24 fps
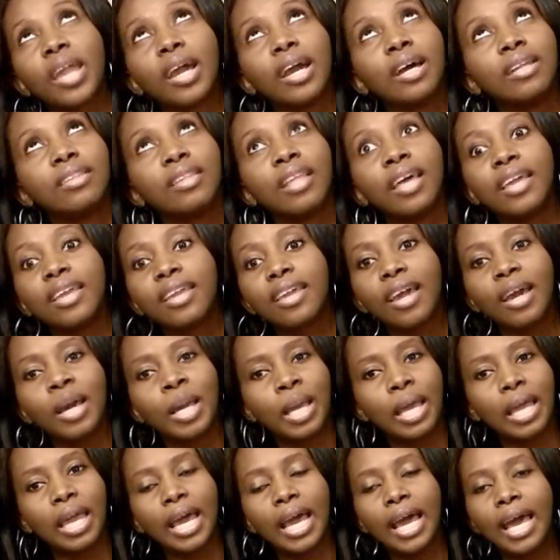Like
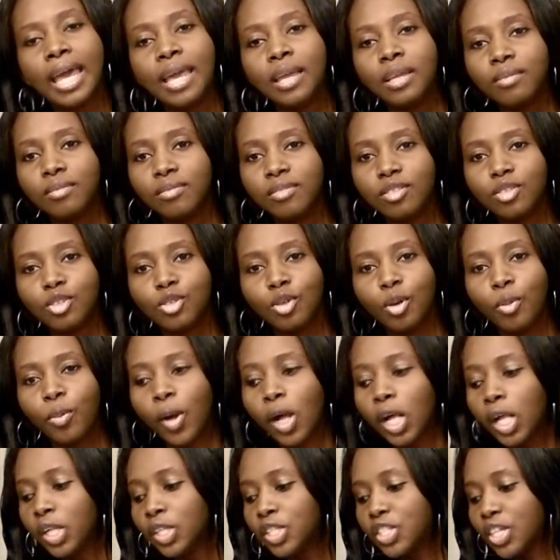I do
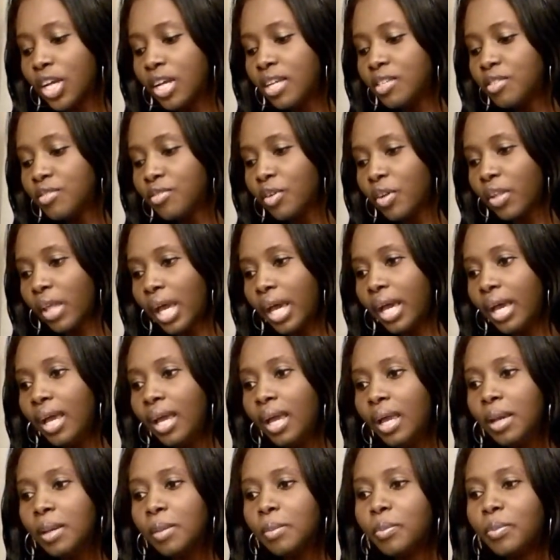apologize for that,
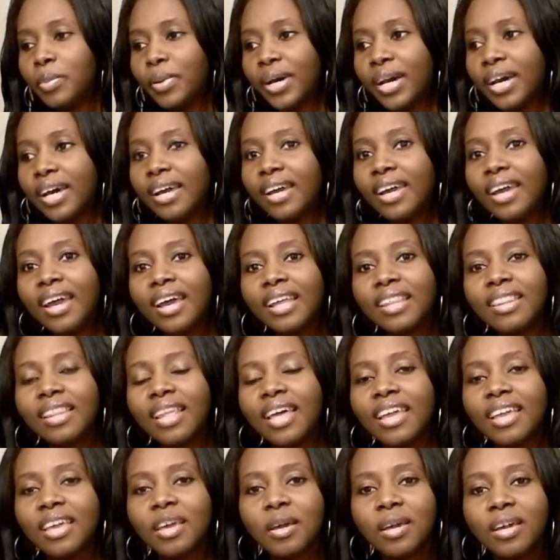but
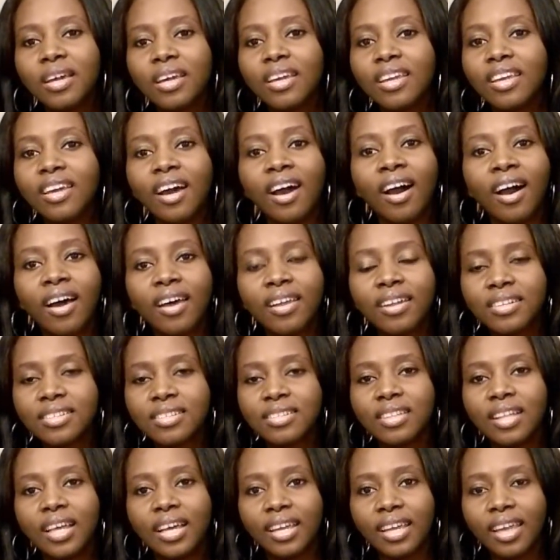like God is
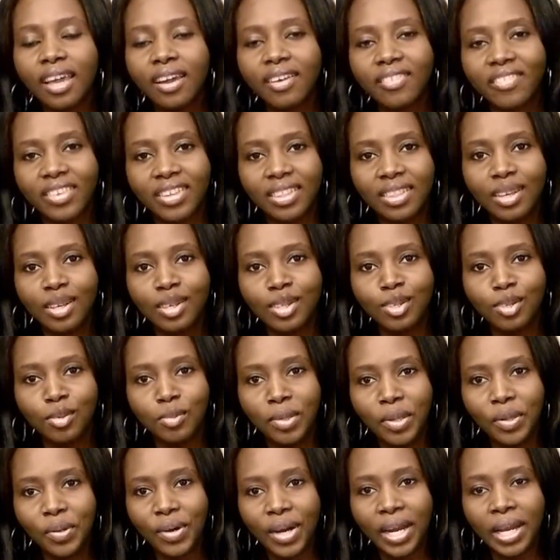like everything to
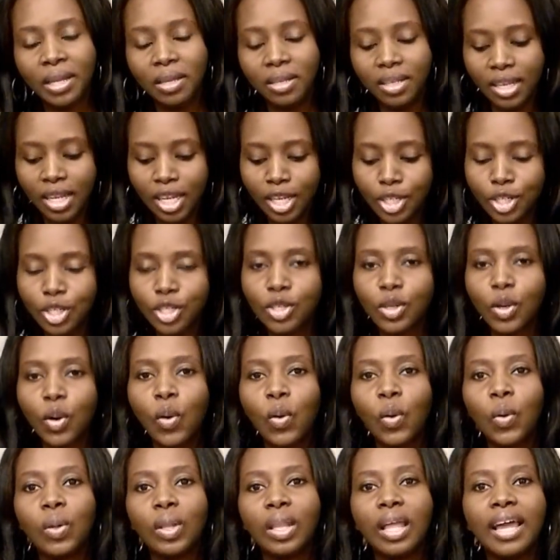me, right?
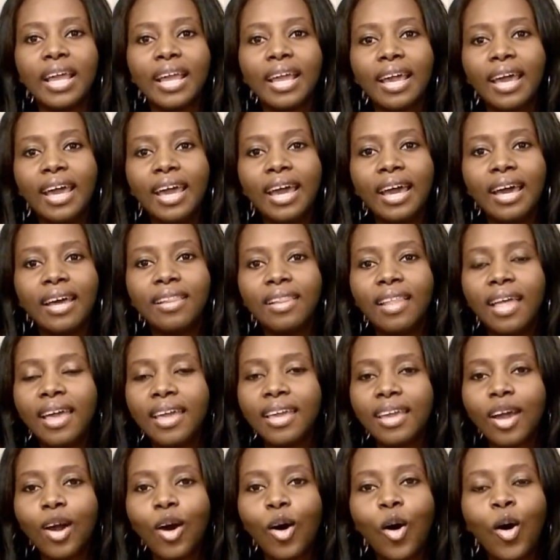So like
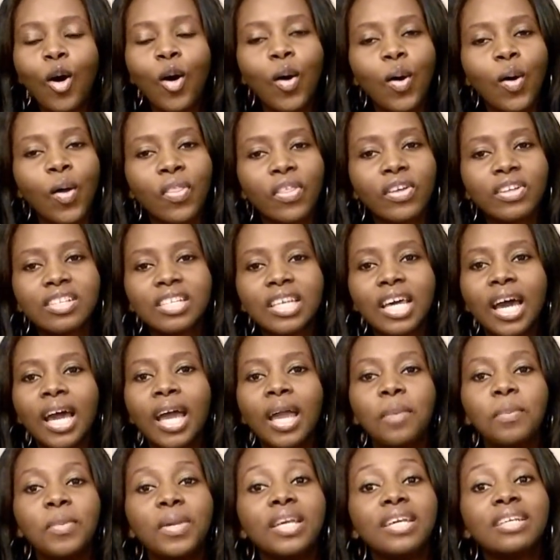all the
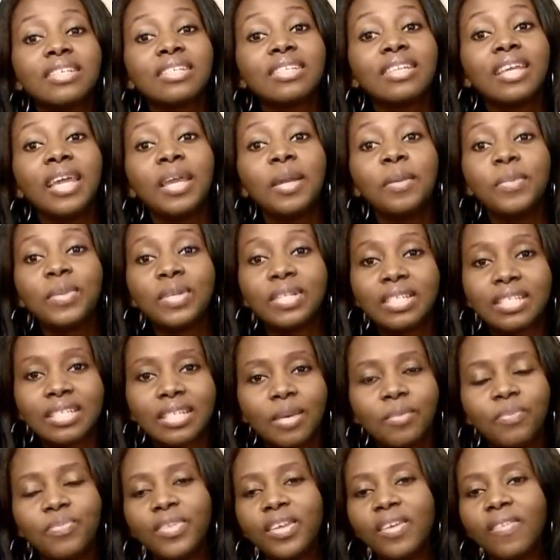time His name is
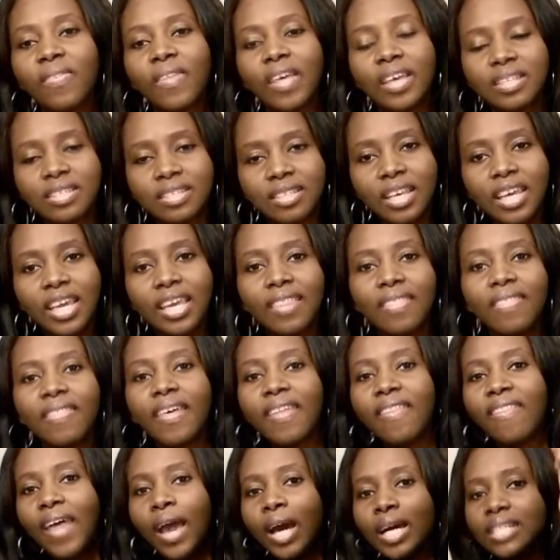something that's
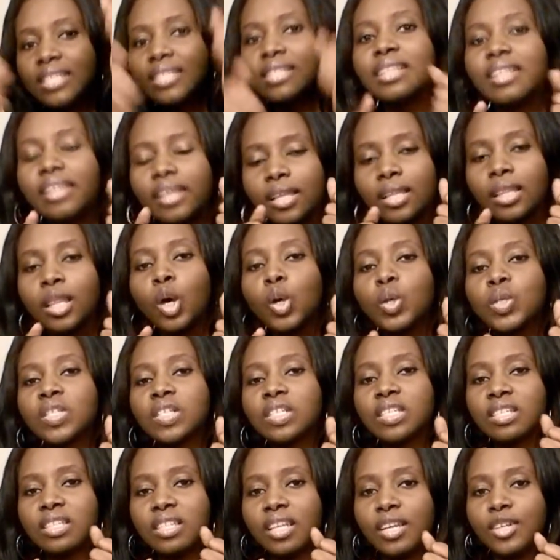the
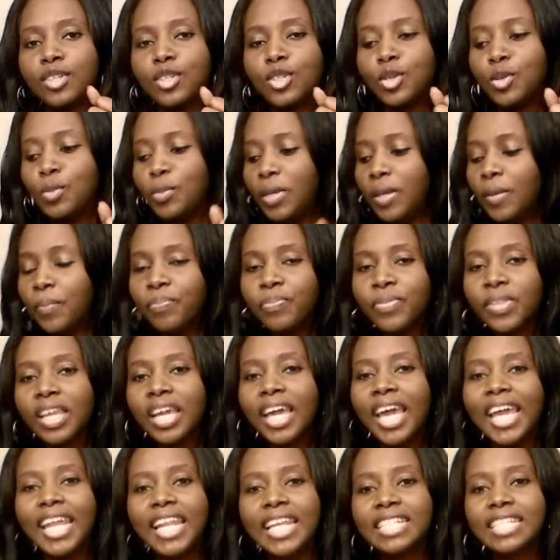closest thing to me.
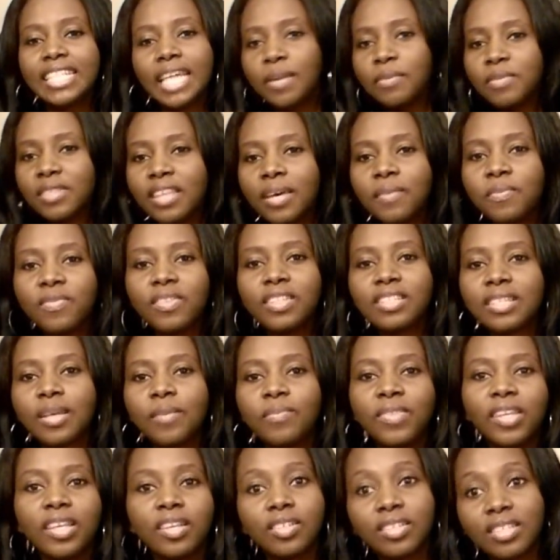Anytime
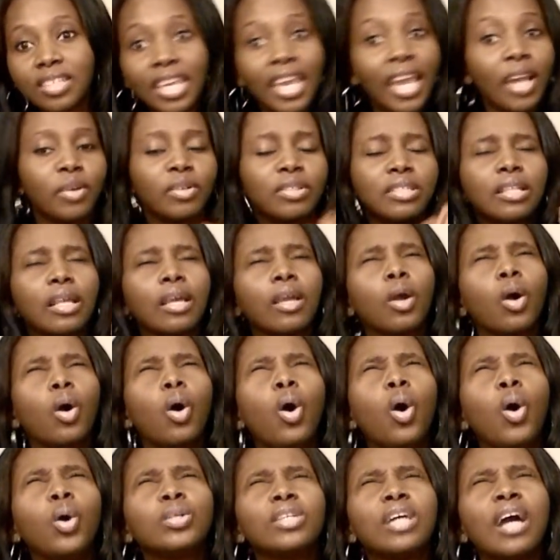something scary is like,
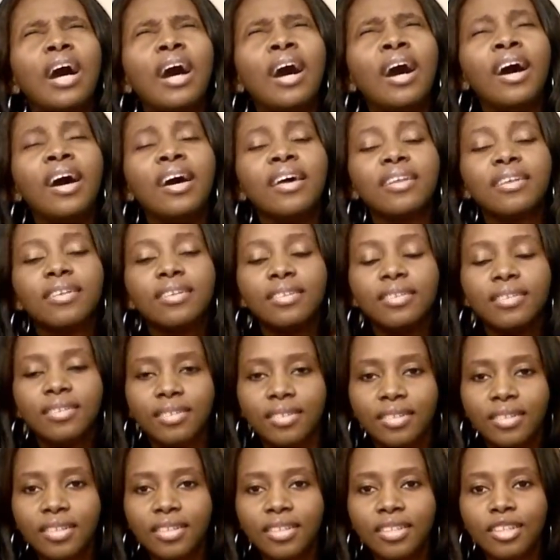oh God,
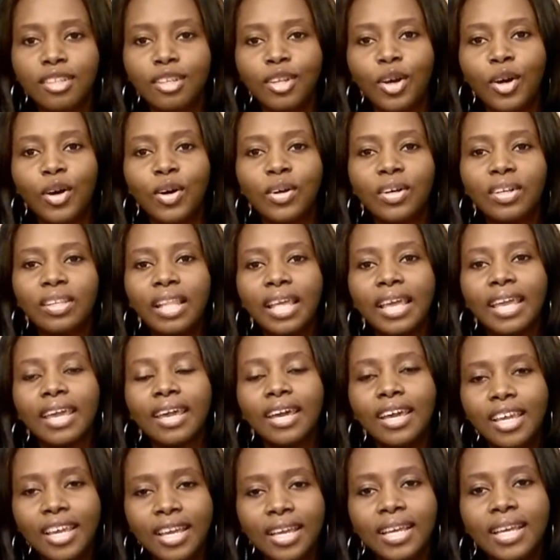you know, like
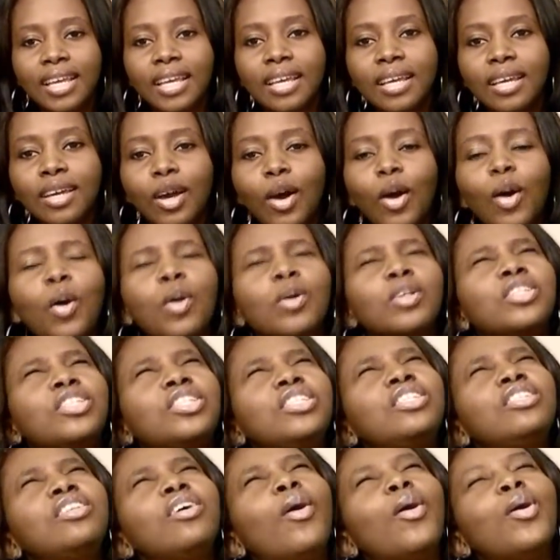
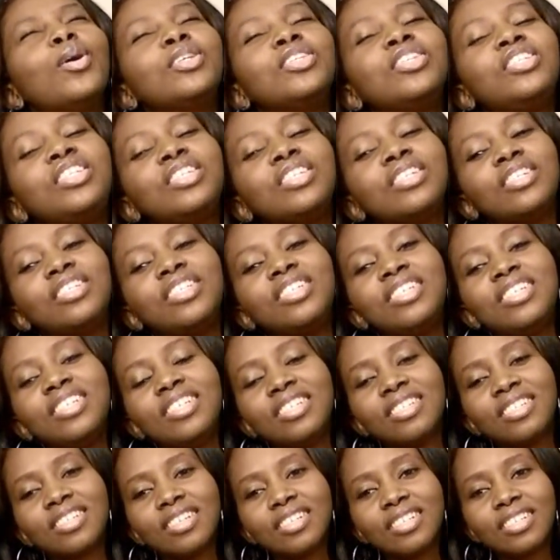oh dear
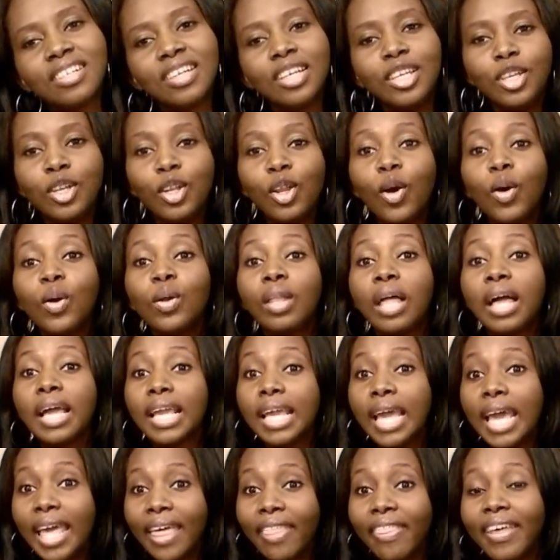Jesus, you know, like
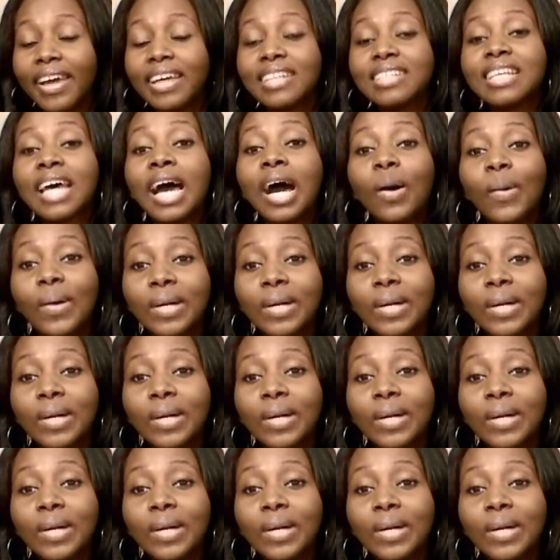that's how